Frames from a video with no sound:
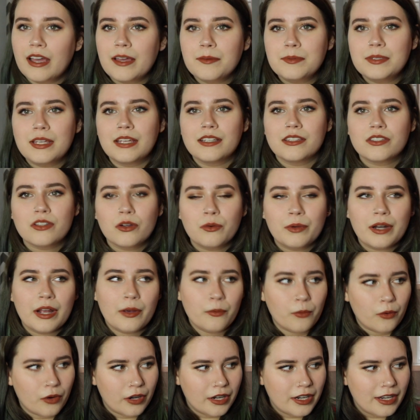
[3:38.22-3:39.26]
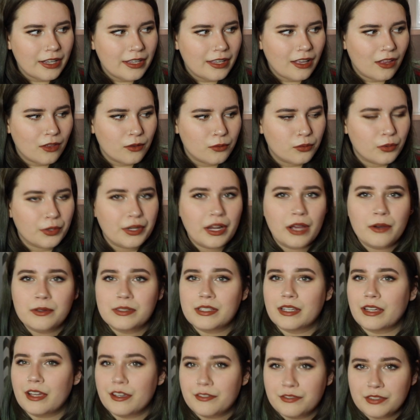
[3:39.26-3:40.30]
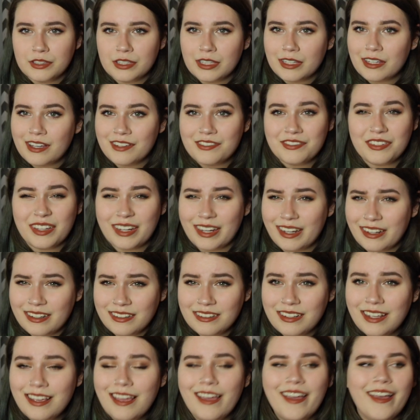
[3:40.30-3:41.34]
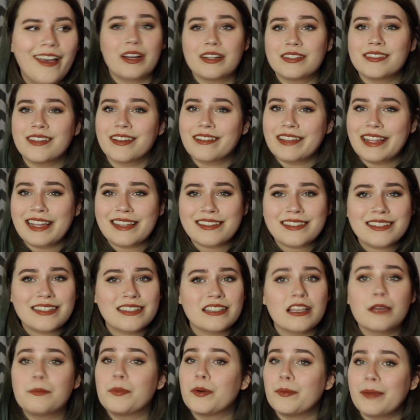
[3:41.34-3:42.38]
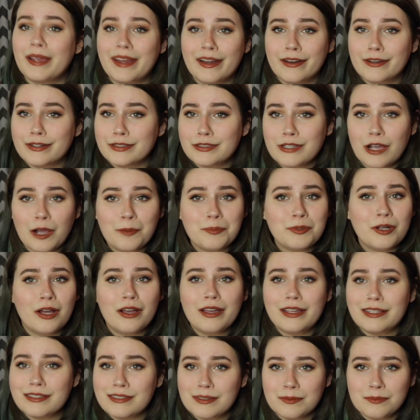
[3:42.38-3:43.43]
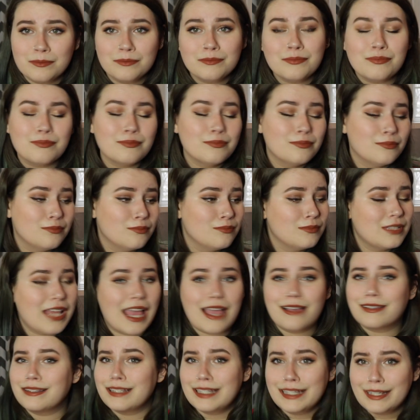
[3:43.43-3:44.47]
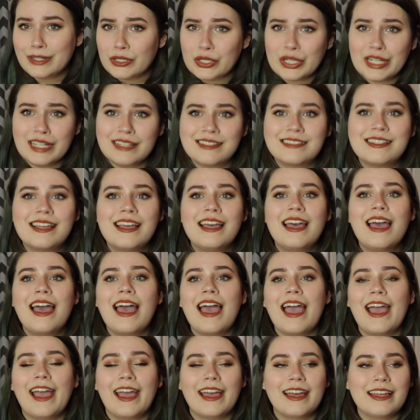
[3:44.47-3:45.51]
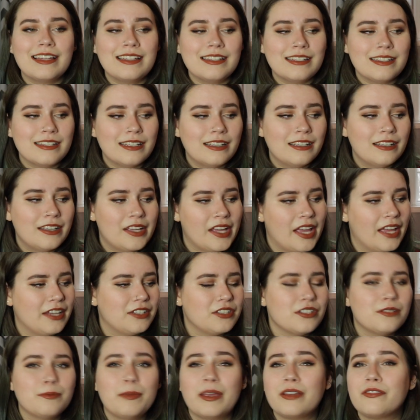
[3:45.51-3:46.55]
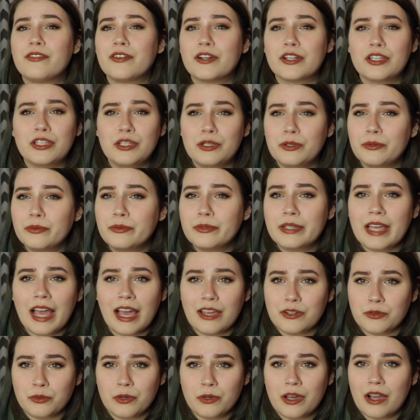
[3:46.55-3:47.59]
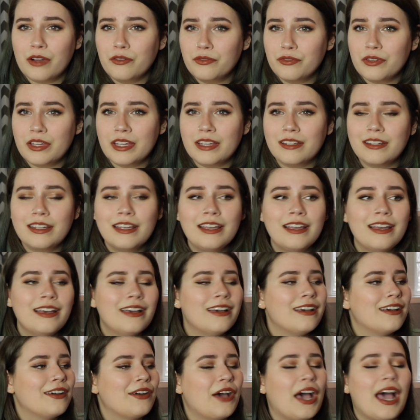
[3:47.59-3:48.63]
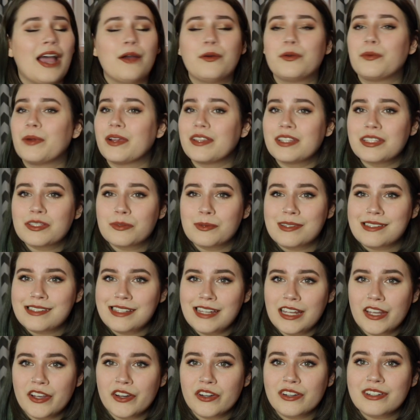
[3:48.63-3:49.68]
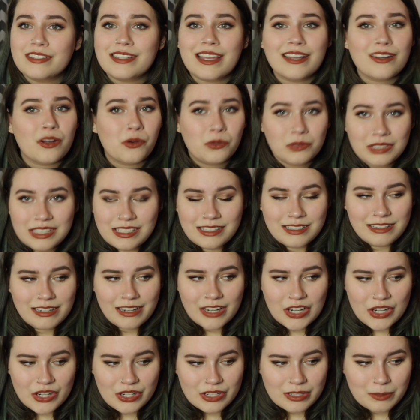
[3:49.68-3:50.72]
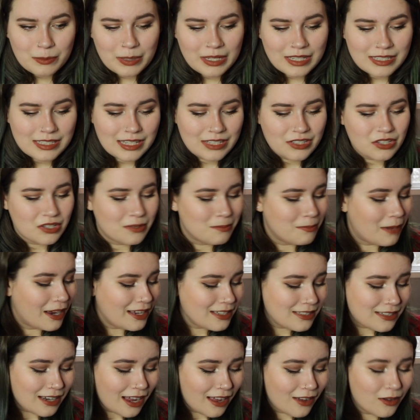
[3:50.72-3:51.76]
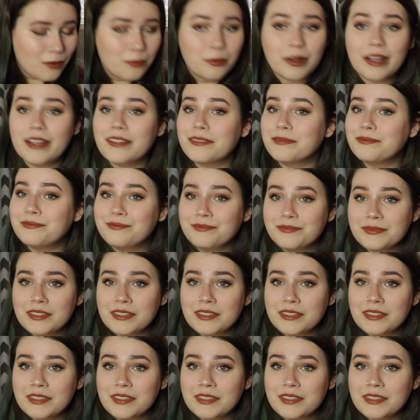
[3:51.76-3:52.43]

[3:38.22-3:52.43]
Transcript: vibes, and so when I wore it in California I was like, I feel like I fit in. With a pair of sunglasses, I put my hair in a top knot and some dangly earrings, and it just made for a cute casual outfit. I would wear this with sneakers and only sneakers because that's just my style, but